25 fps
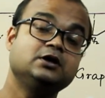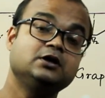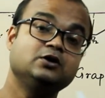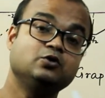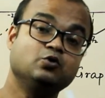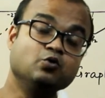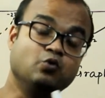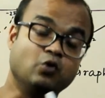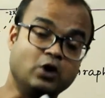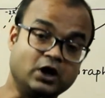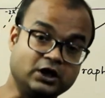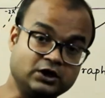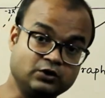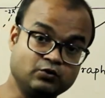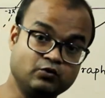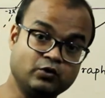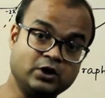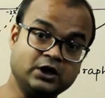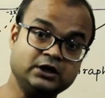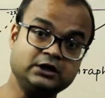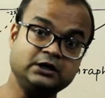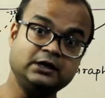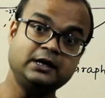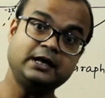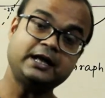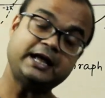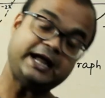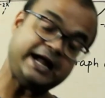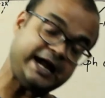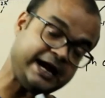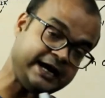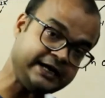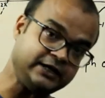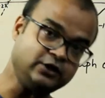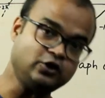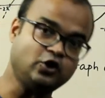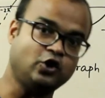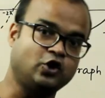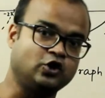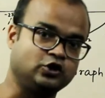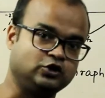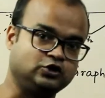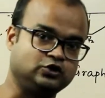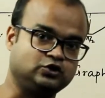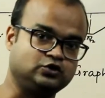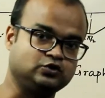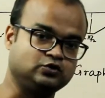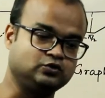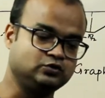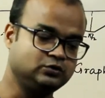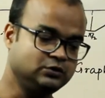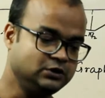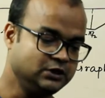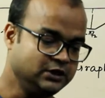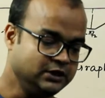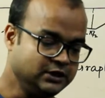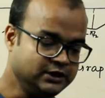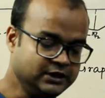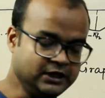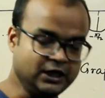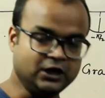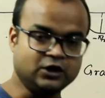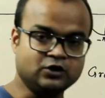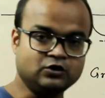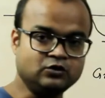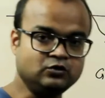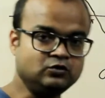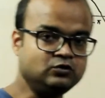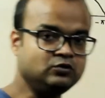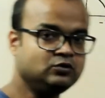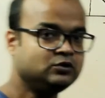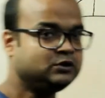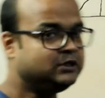1, 1 and onto. Now